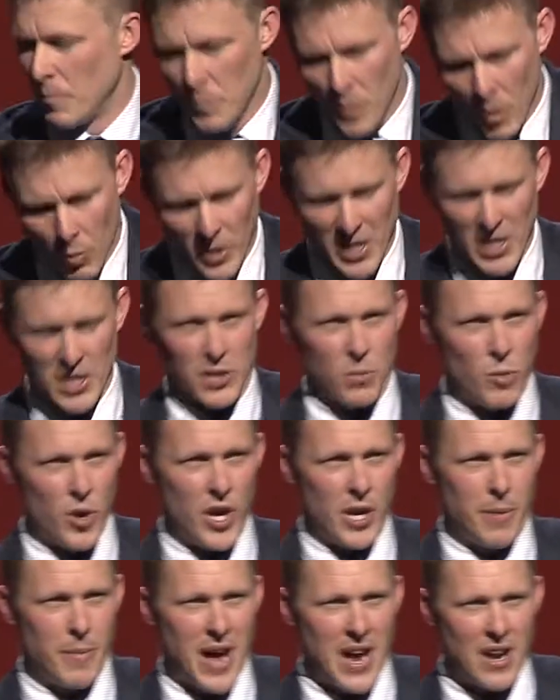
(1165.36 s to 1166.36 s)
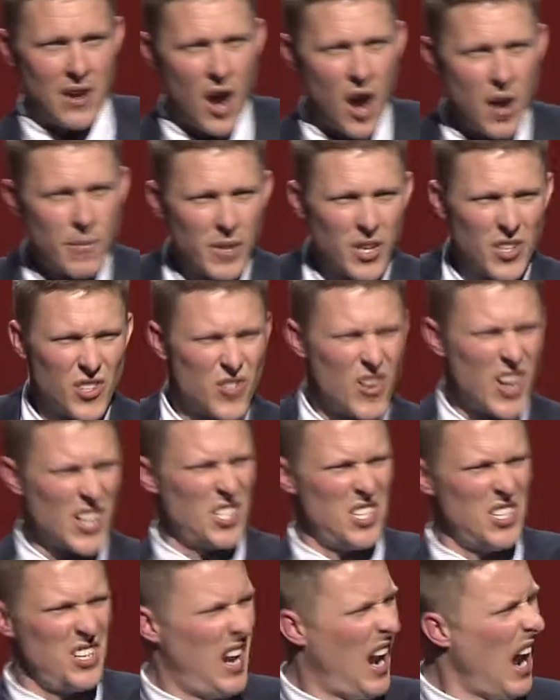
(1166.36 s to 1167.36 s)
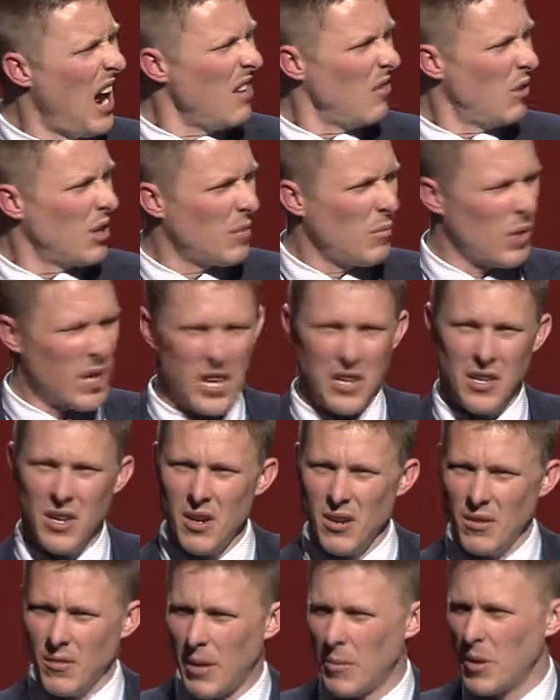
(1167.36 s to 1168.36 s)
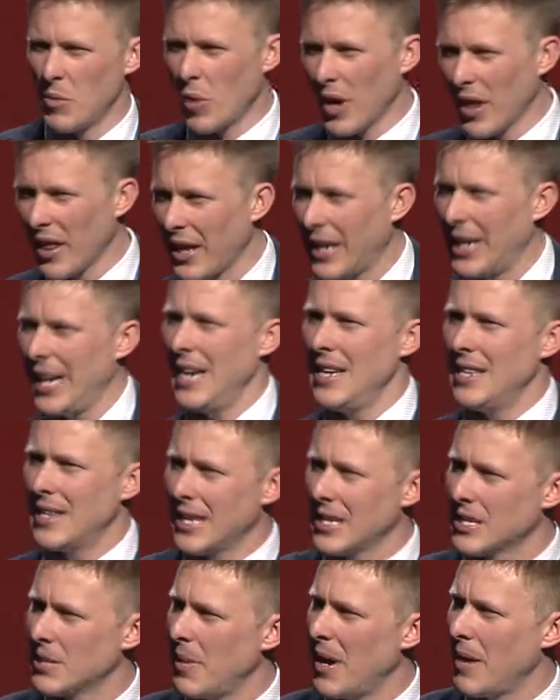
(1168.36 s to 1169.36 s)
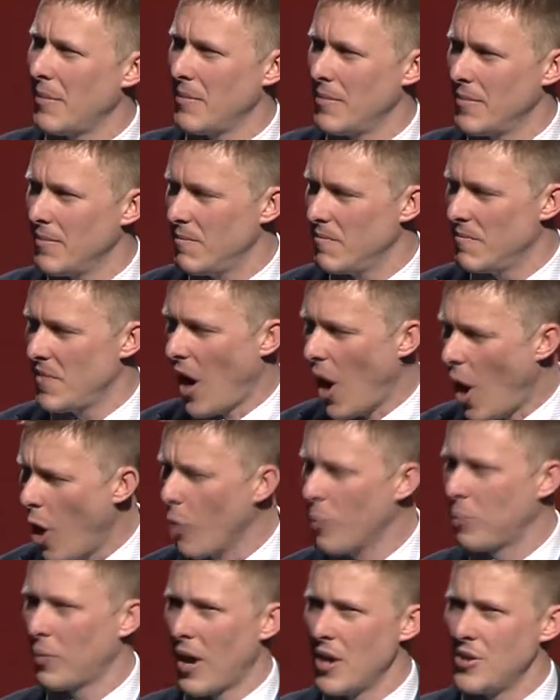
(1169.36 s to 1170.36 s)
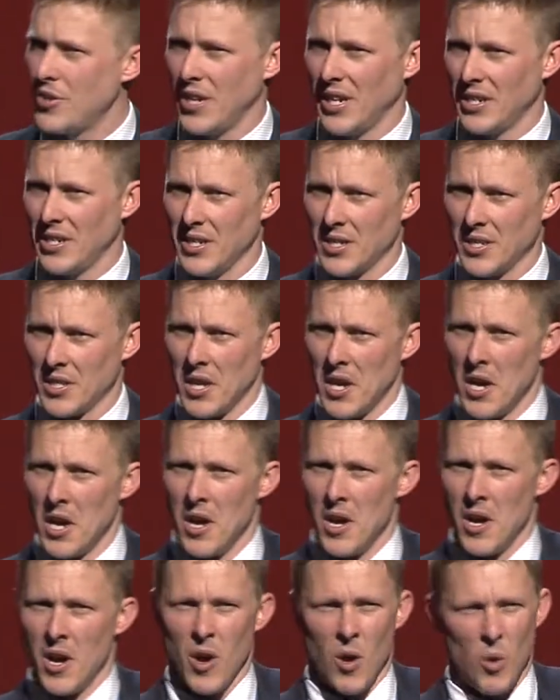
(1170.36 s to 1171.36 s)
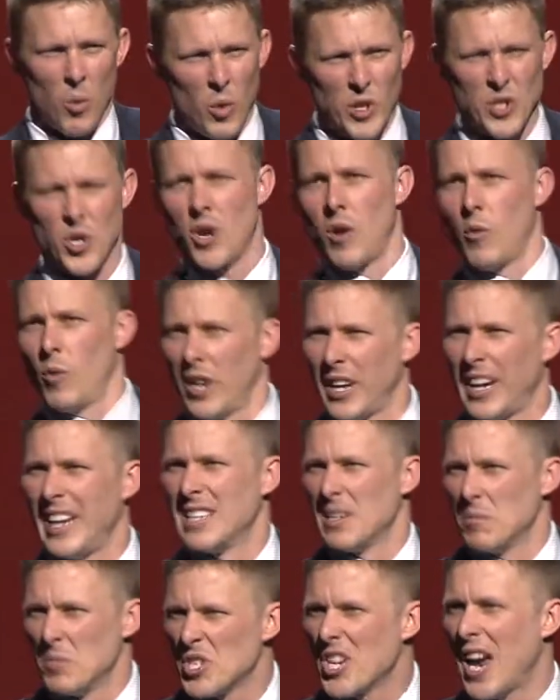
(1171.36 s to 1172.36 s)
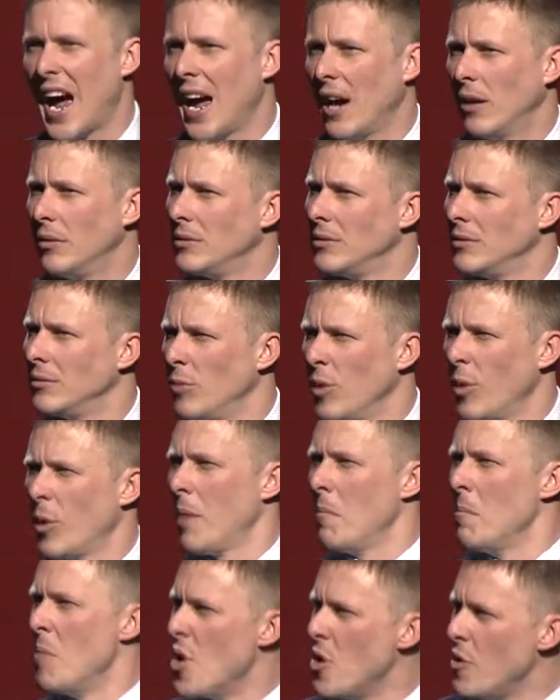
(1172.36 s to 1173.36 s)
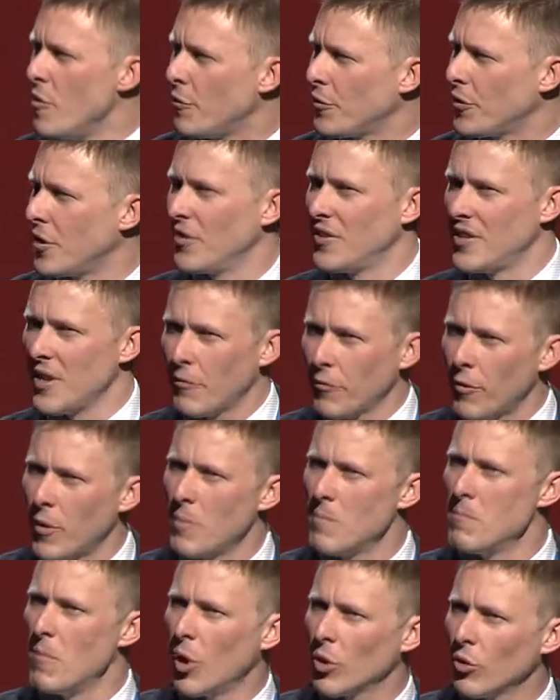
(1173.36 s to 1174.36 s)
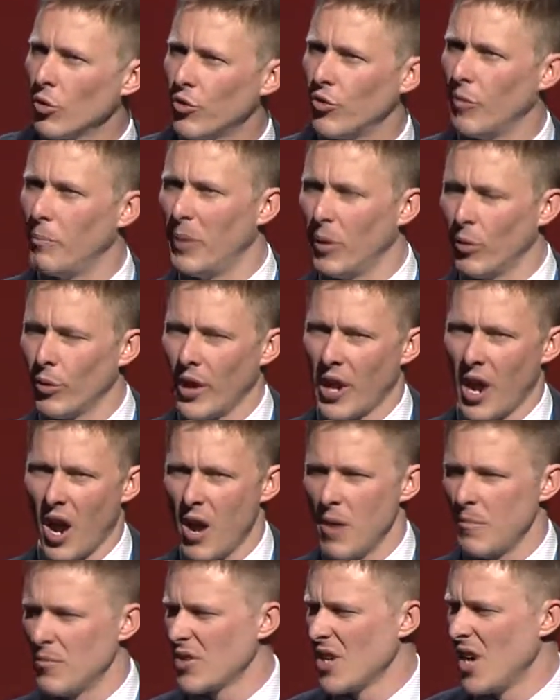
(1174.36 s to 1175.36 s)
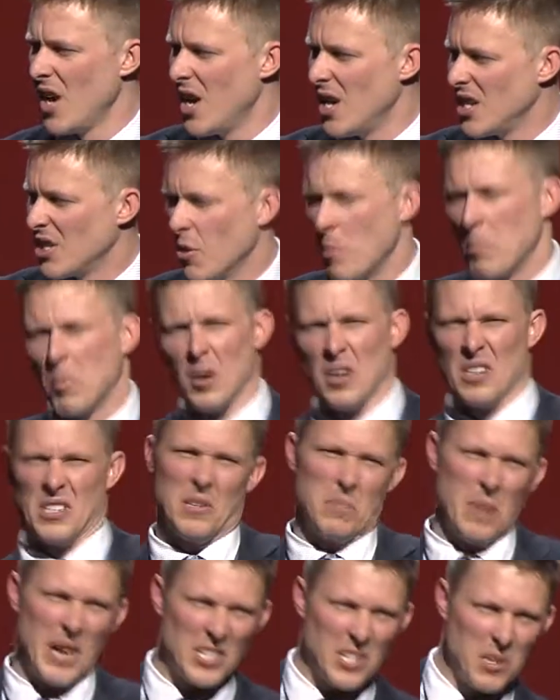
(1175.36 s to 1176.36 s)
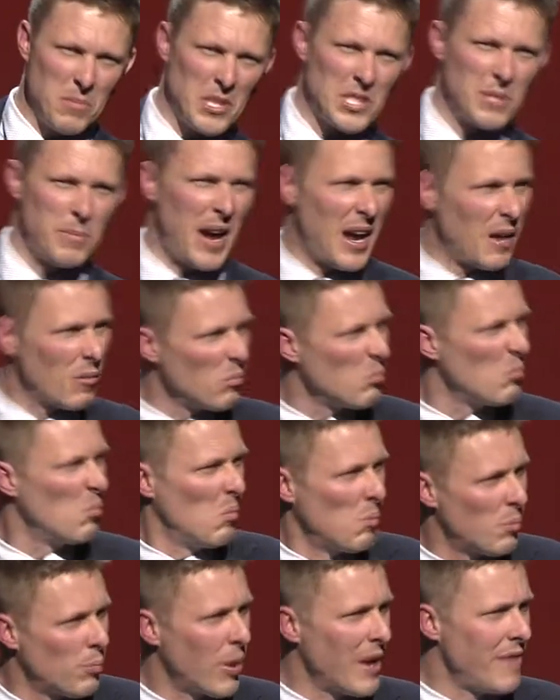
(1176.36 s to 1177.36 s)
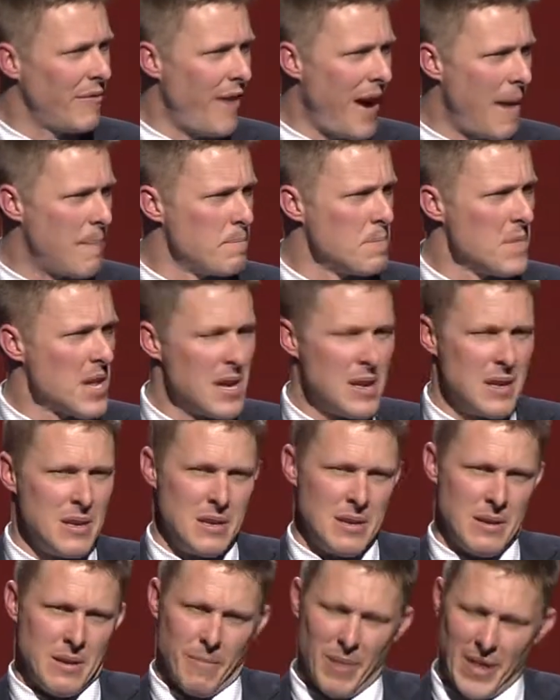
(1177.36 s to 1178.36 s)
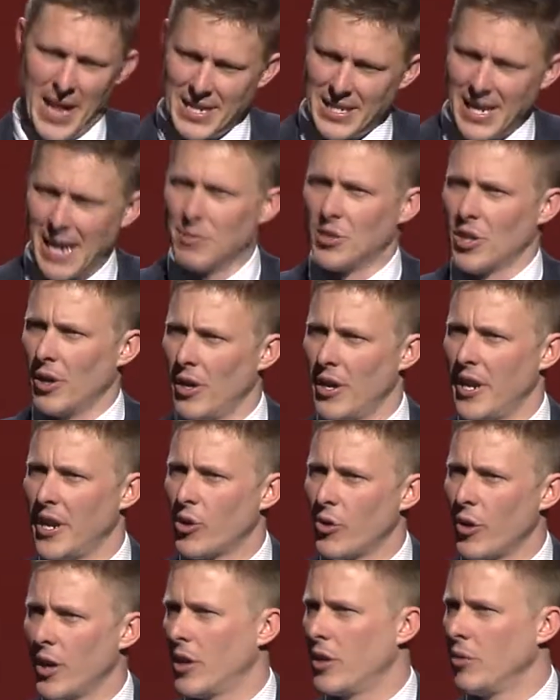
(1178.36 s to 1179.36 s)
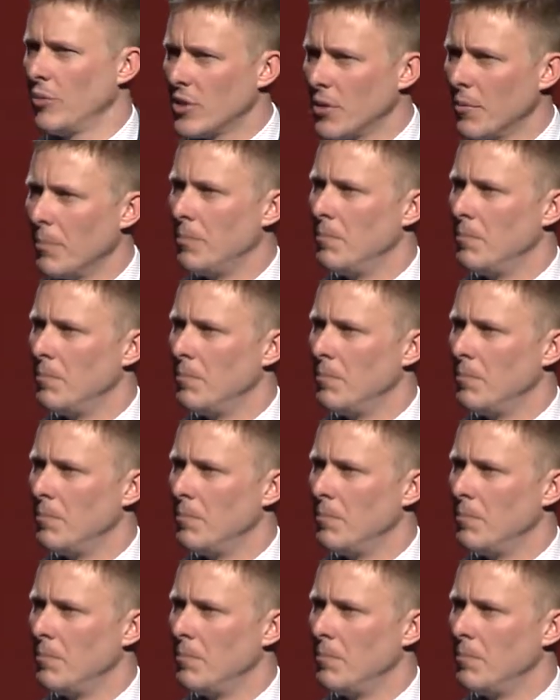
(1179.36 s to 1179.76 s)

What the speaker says: We did some work about home construction. You know, what do you do? I mean, one of the key things about the whole project is we want to get some scale. We want to move to different models of building homes. So we put in some estimates about prefab, but that's absolutely critical to